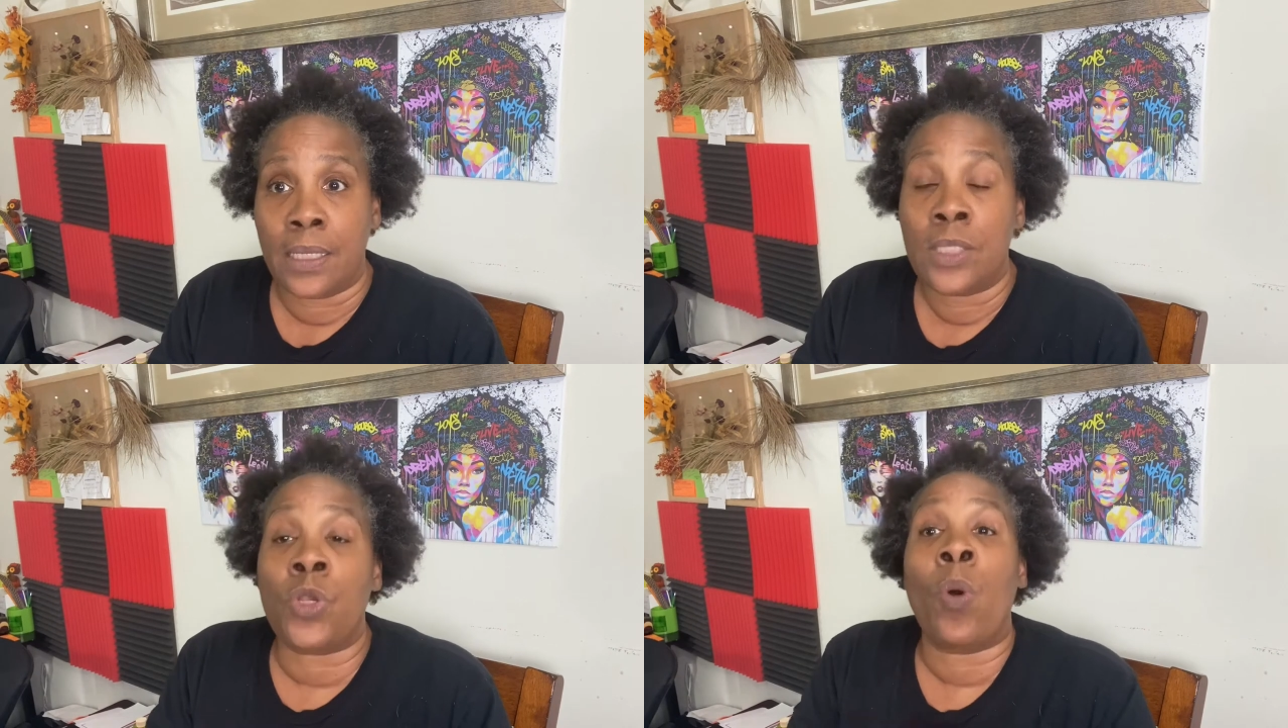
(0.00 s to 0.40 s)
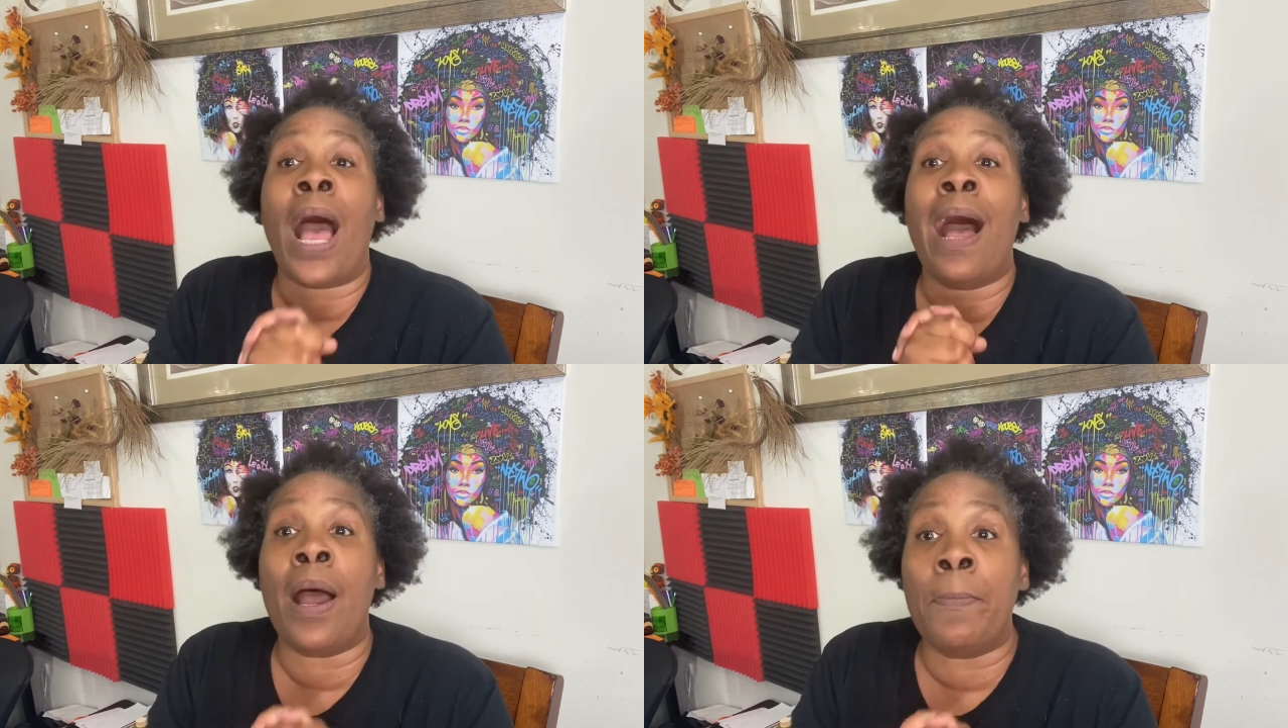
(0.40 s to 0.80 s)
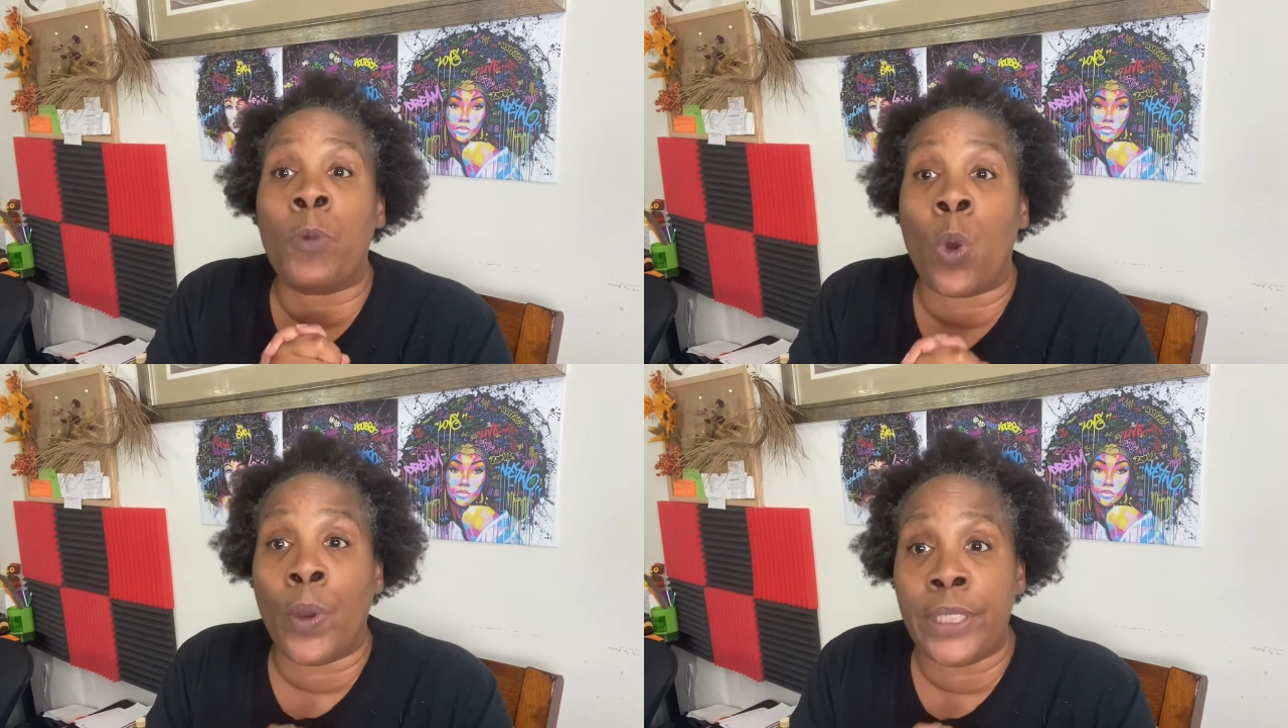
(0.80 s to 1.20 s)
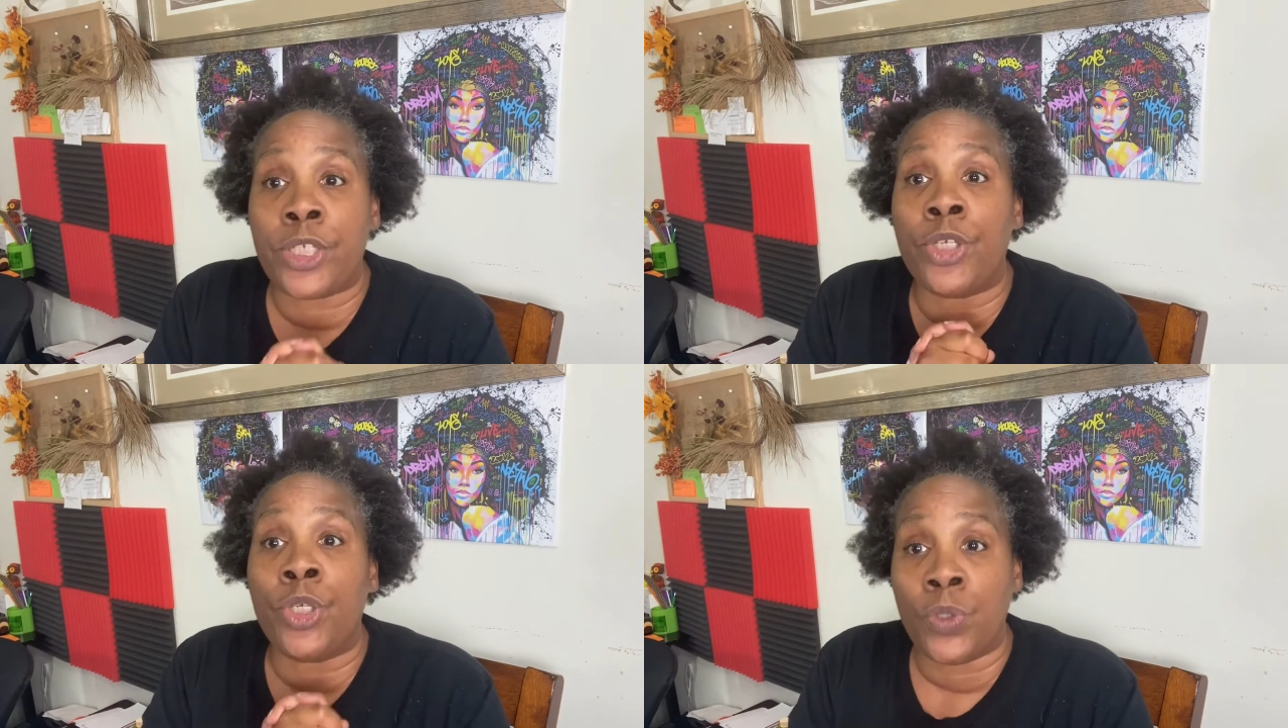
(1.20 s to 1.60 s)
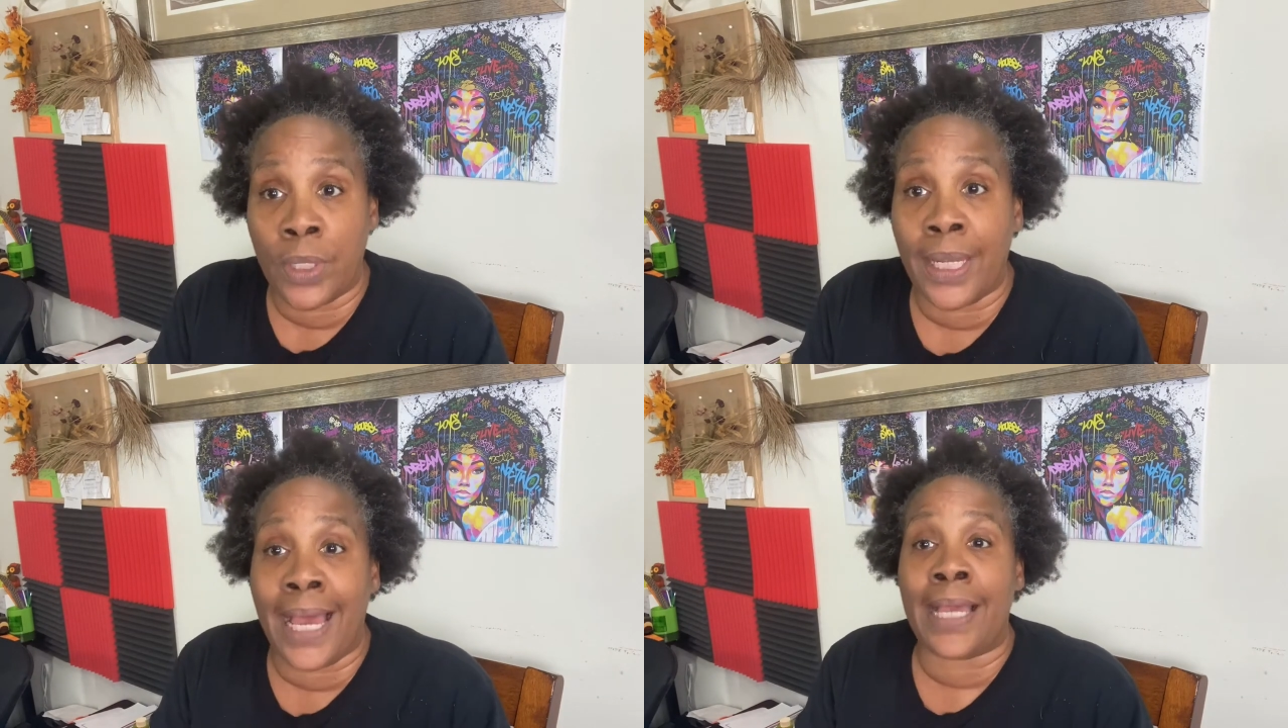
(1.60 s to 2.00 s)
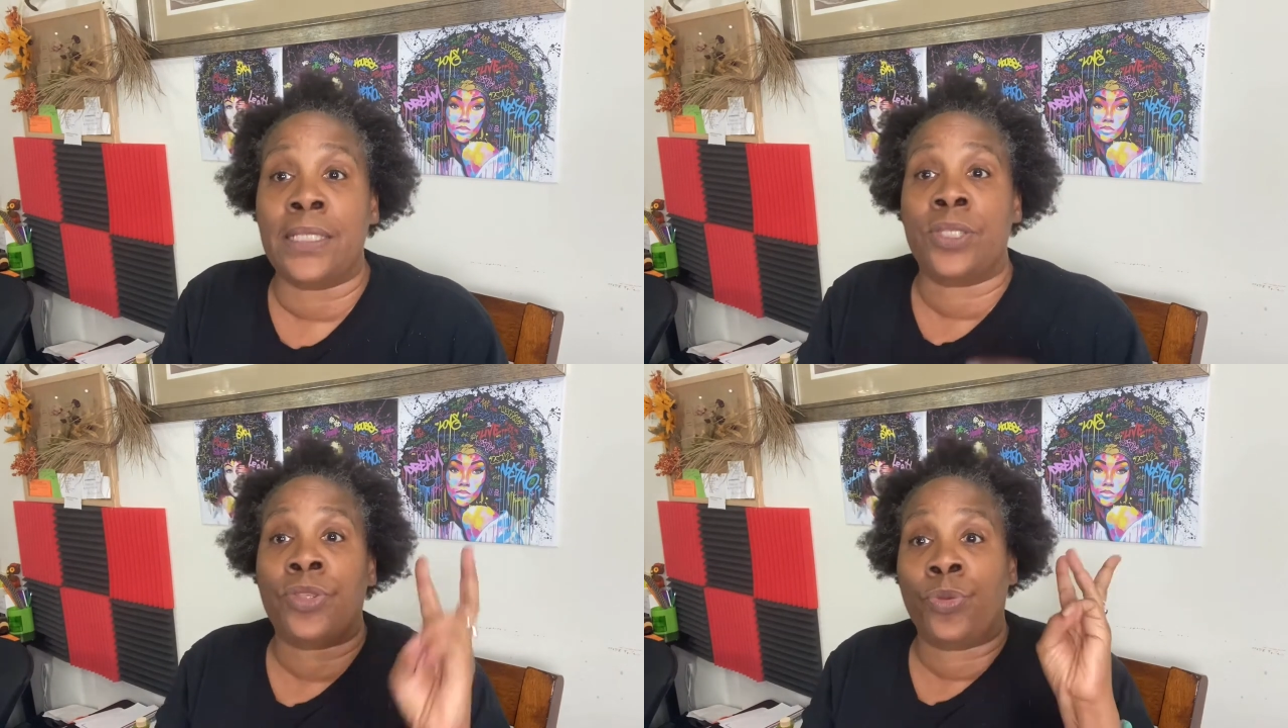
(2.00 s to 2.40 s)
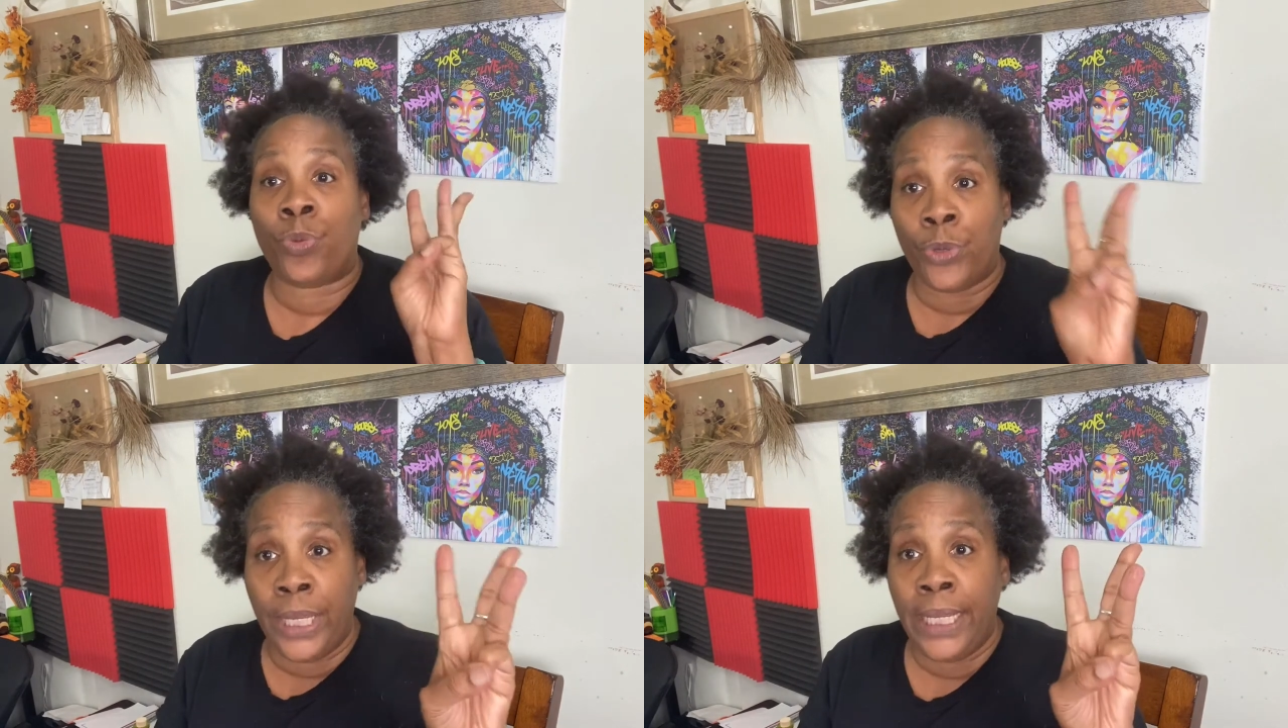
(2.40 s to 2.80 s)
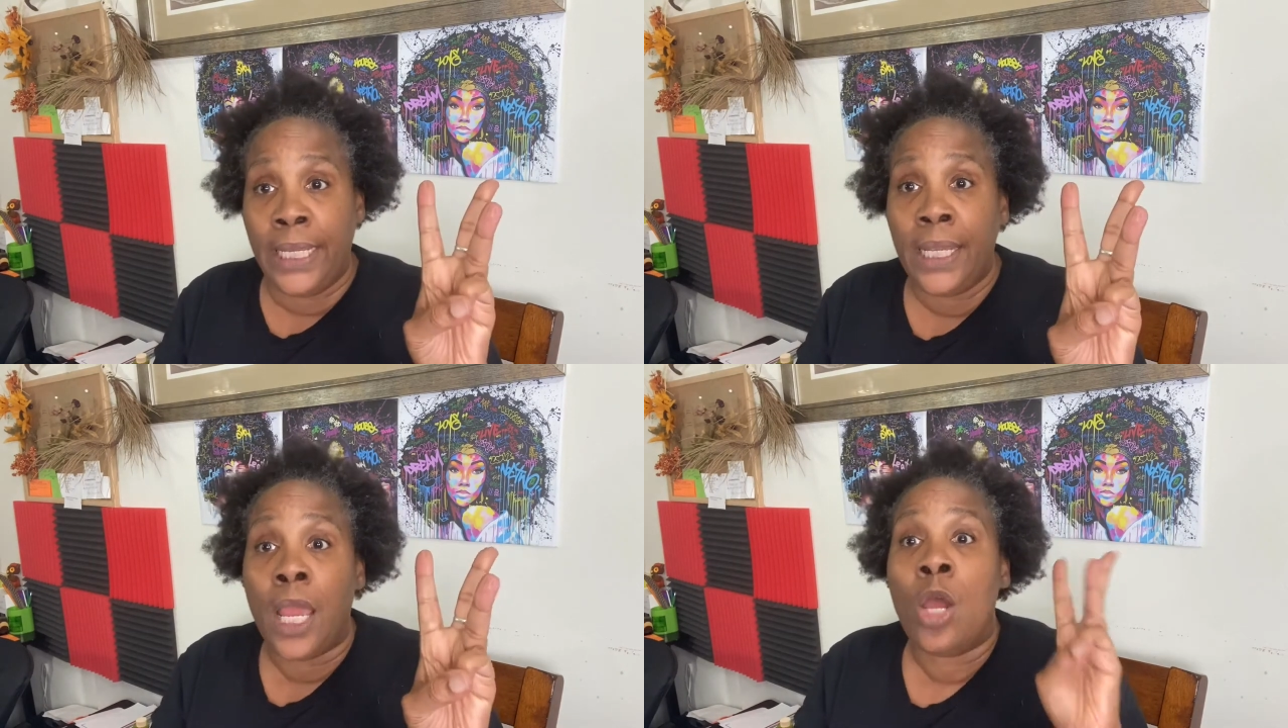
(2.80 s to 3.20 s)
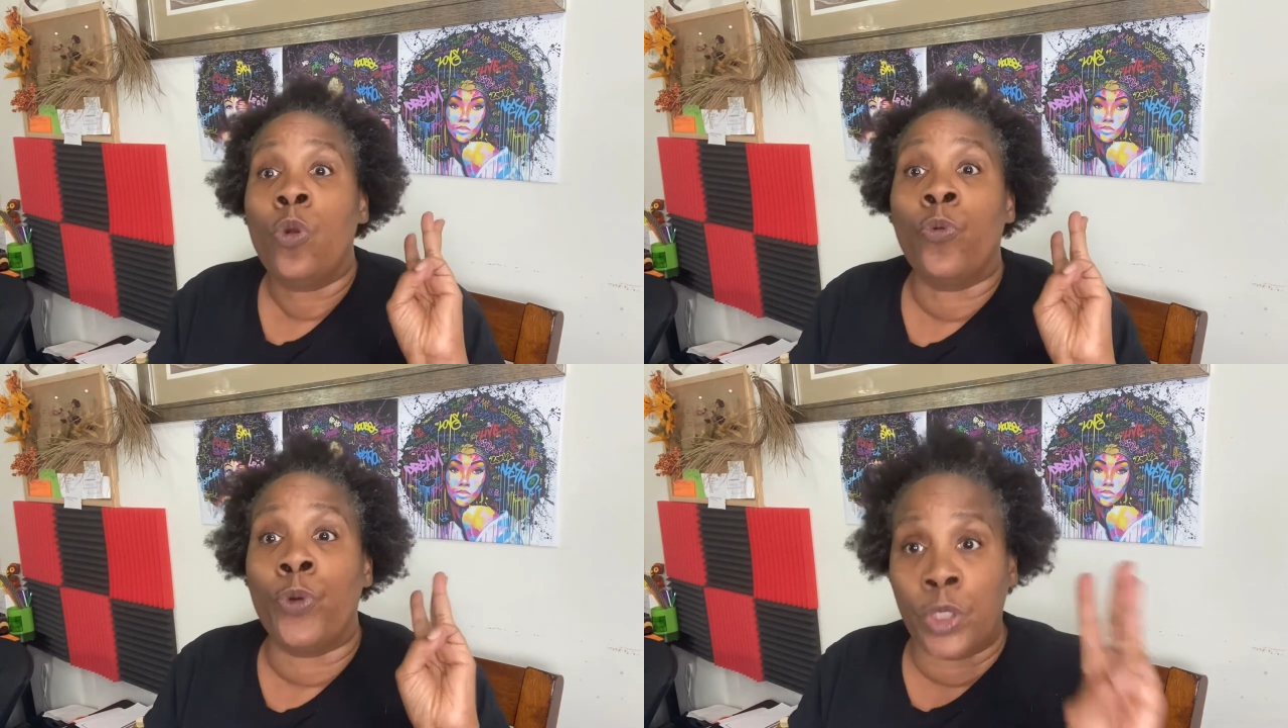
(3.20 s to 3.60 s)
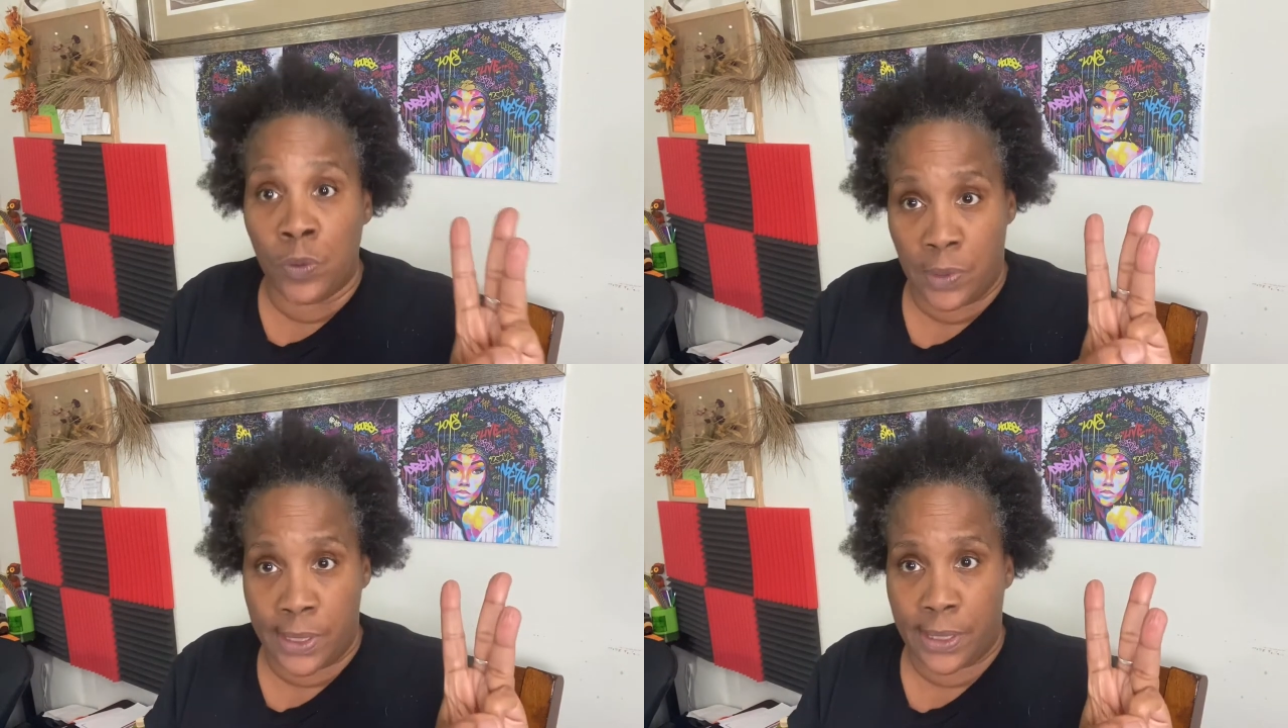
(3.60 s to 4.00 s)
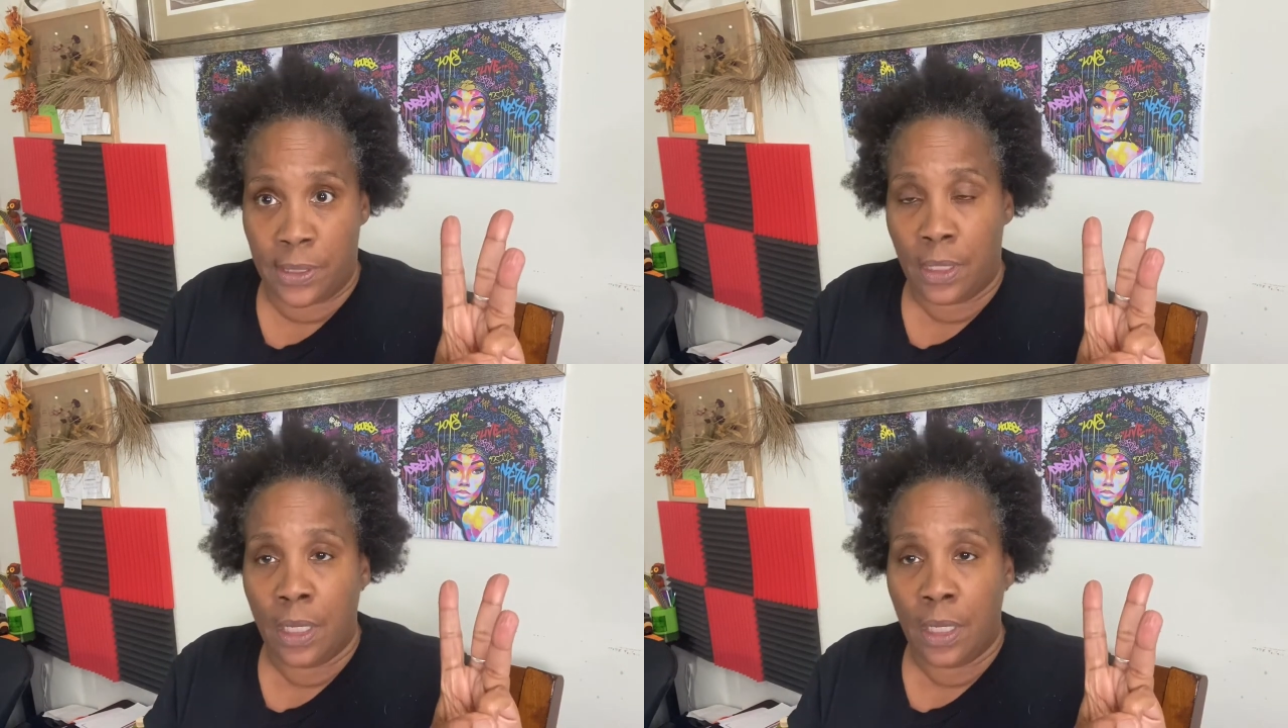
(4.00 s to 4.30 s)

so how I'm going to utilize three roots